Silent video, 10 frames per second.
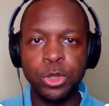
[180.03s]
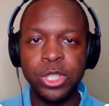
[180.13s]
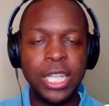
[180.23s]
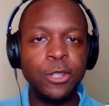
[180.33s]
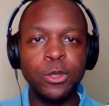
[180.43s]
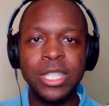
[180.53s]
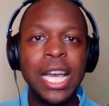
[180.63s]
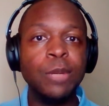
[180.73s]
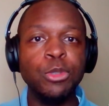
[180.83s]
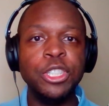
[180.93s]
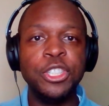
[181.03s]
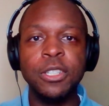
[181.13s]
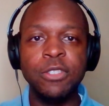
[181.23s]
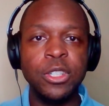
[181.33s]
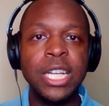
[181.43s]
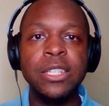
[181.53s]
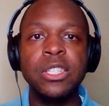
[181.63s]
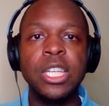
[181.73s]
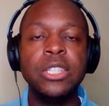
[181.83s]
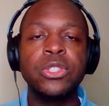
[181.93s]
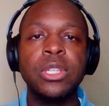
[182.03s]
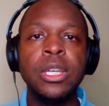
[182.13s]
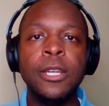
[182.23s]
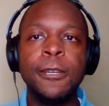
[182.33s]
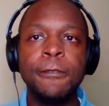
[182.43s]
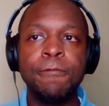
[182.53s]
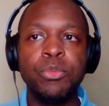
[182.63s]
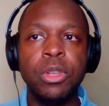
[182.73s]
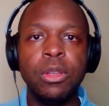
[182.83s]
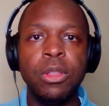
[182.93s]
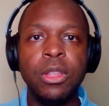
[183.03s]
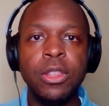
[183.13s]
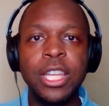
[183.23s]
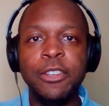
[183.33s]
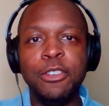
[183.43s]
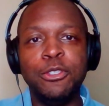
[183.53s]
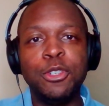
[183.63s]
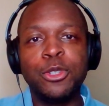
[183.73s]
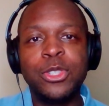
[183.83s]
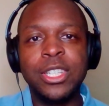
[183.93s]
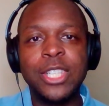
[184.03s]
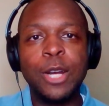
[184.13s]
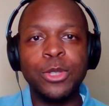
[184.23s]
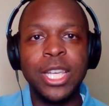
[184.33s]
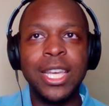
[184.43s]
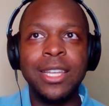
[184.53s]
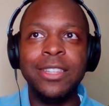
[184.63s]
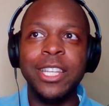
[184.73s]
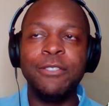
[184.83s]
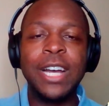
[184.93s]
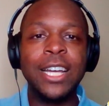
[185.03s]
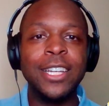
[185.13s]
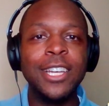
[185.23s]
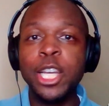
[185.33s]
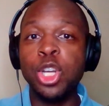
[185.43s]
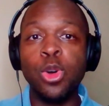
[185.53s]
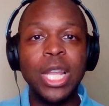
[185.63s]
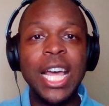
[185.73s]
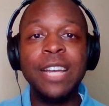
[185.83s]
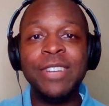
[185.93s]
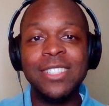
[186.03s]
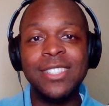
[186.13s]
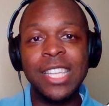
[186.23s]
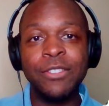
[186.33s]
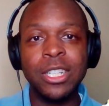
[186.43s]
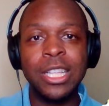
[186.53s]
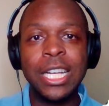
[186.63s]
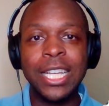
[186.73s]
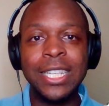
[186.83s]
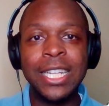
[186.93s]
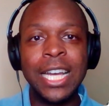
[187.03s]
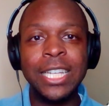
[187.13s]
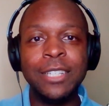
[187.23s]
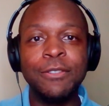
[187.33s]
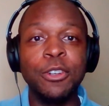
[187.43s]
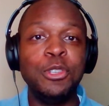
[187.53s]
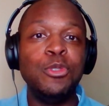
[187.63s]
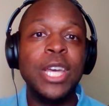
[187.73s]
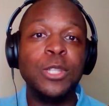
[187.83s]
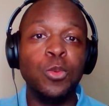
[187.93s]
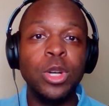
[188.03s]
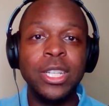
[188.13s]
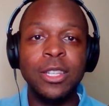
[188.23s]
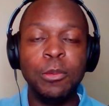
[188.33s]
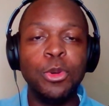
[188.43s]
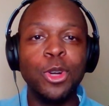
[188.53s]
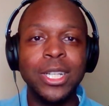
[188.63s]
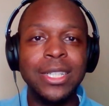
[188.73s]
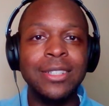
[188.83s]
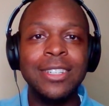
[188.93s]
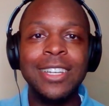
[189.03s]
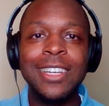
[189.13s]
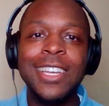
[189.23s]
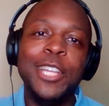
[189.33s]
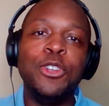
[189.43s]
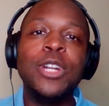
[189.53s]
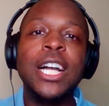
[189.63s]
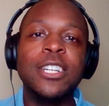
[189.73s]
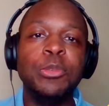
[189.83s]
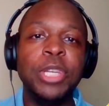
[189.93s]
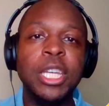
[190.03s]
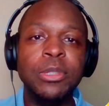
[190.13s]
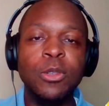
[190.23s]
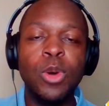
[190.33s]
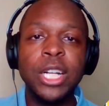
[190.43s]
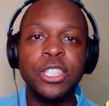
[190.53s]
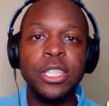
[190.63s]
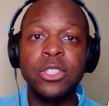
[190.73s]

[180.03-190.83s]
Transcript: Standard Time region of the United States. Then if you're six hours ahead, then if I go live at seven o'clock at night, for you, that's one in the morning and you're not going to be able to watch it.